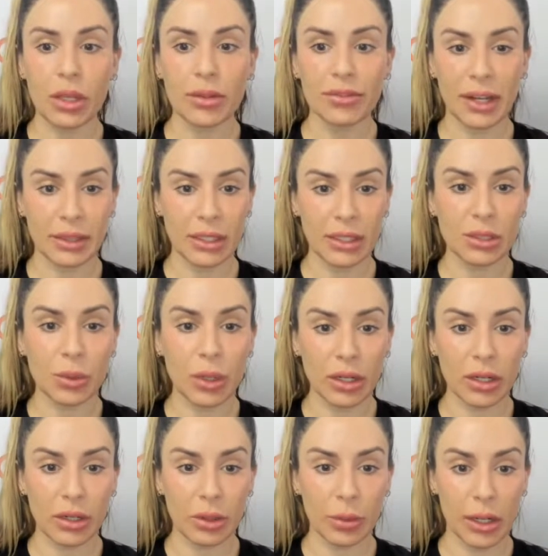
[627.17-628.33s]
find this one
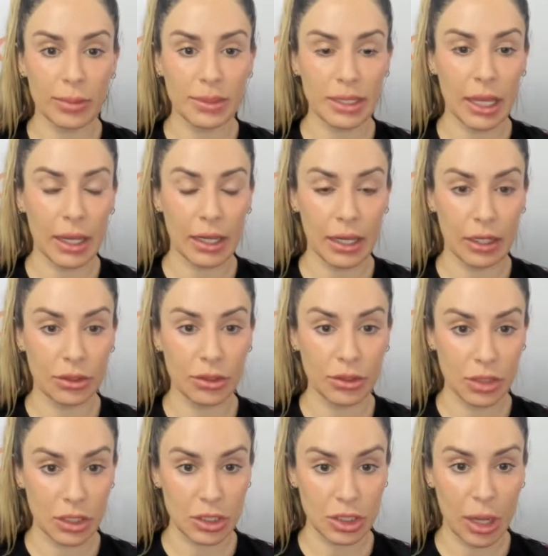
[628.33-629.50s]
on the website and use
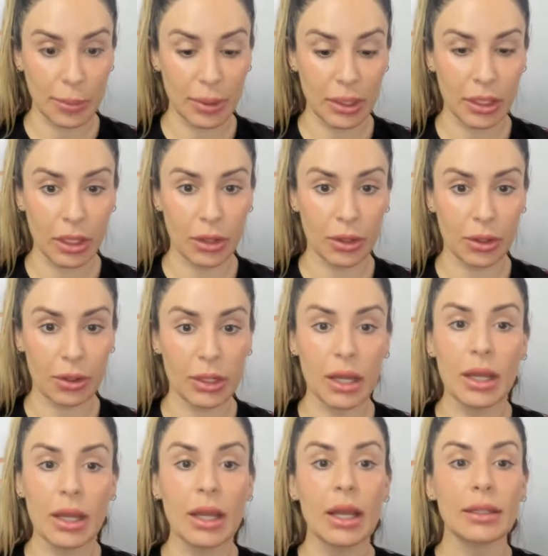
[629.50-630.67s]
the shopping code.
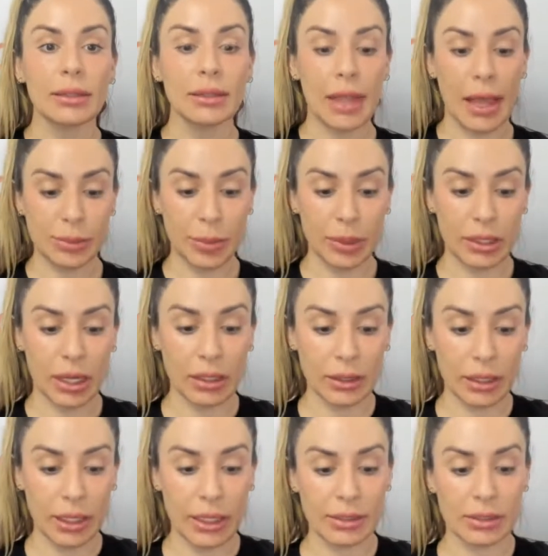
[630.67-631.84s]
Last but not
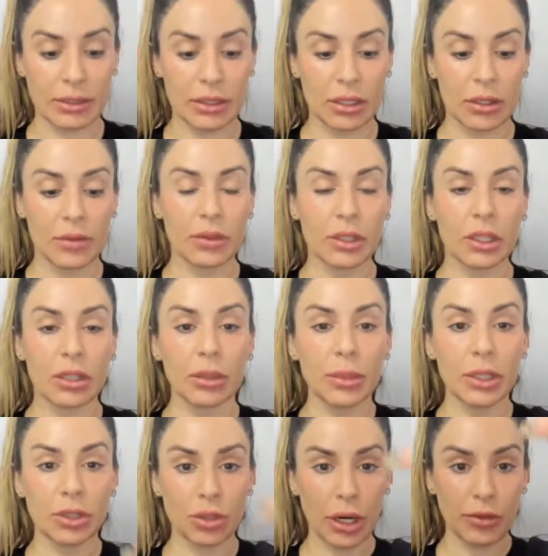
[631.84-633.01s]
least, the
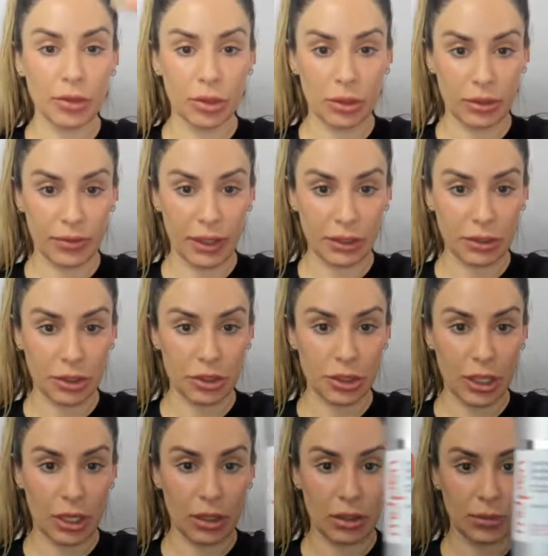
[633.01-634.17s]
human-derived growth factor
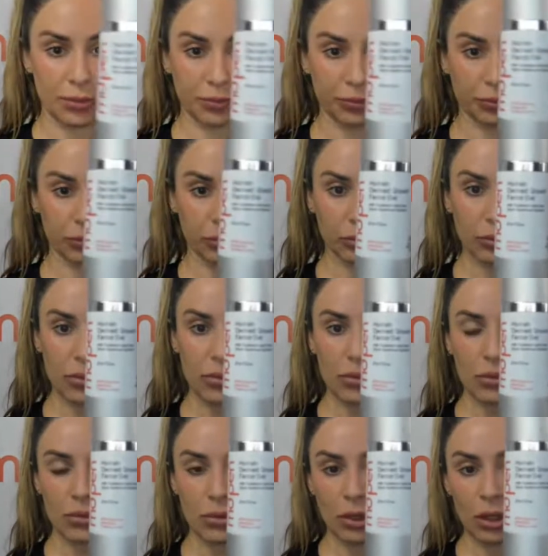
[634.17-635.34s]
gel.
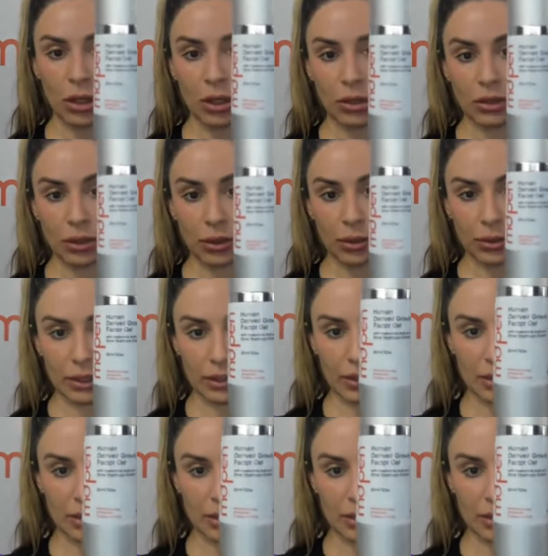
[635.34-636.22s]
So this